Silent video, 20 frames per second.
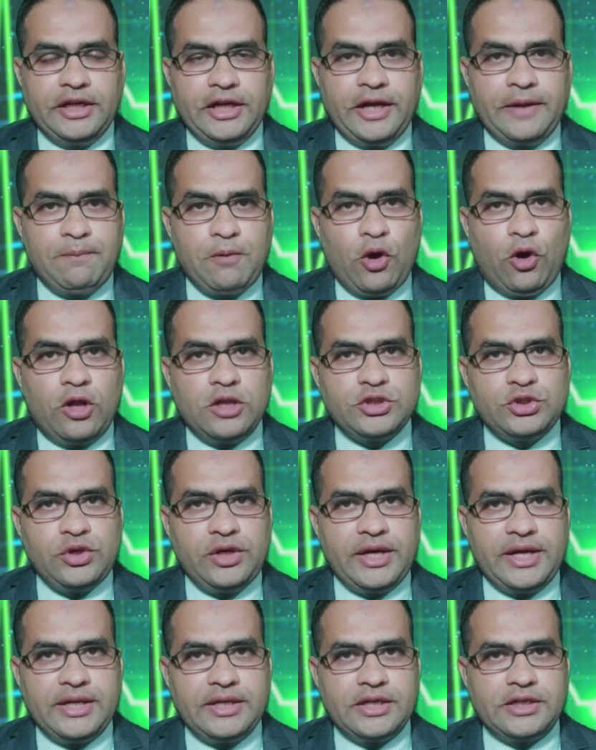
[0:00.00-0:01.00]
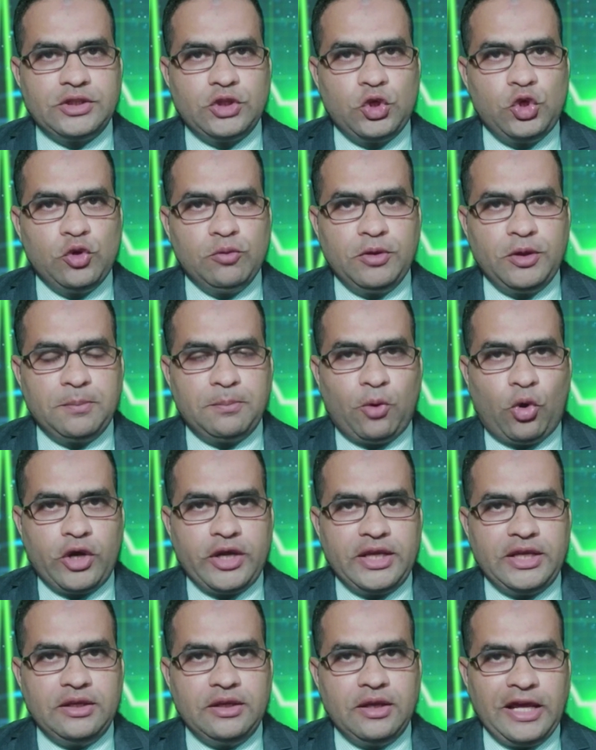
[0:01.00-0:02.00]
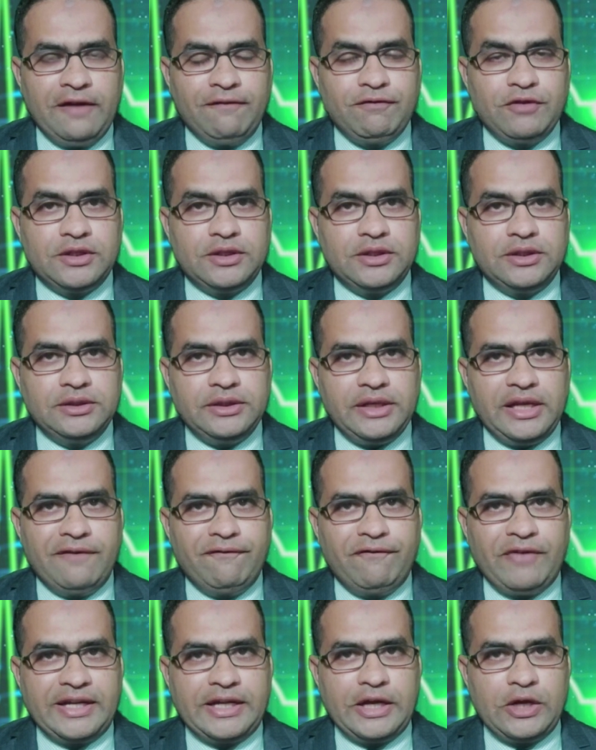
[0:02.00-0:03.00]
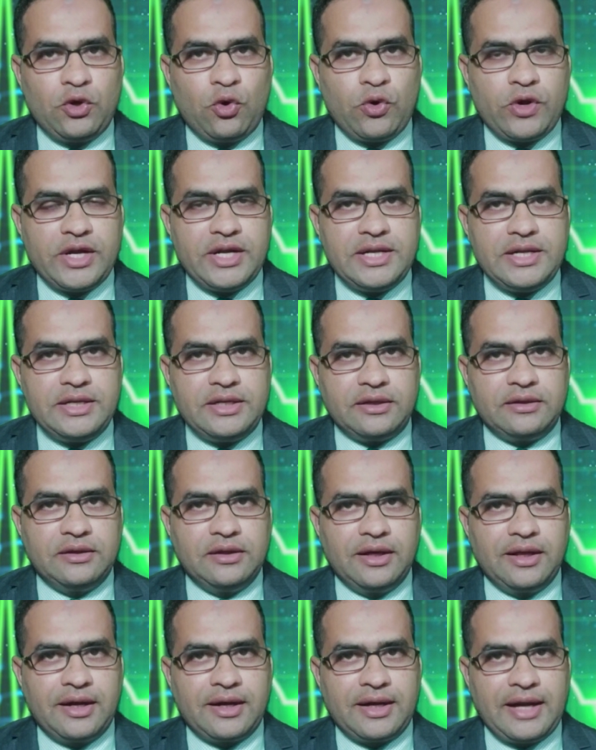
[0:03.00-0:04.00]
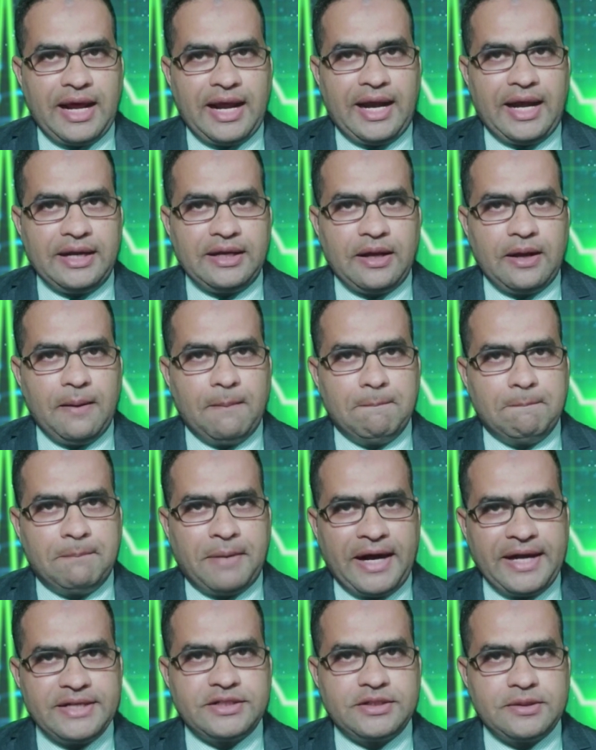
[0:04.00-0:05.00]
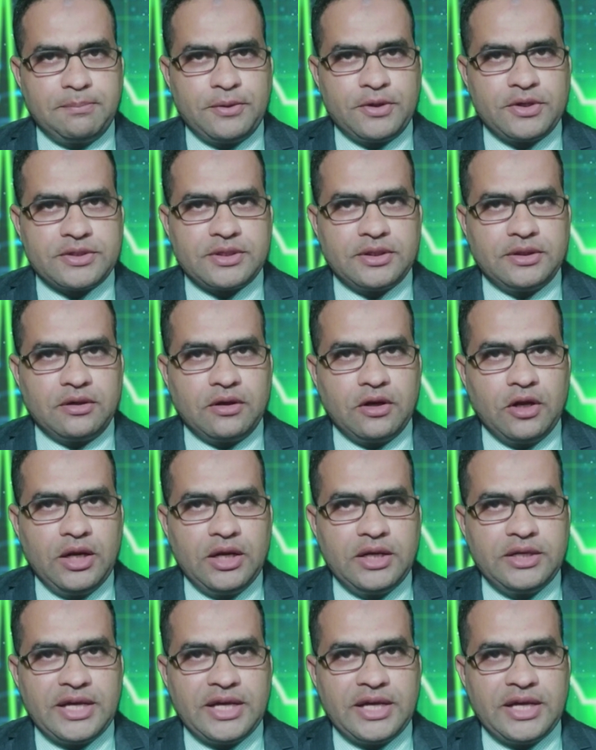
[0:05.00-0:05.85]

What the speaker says: It may also enter the human body if the infected rodent rat bites a person,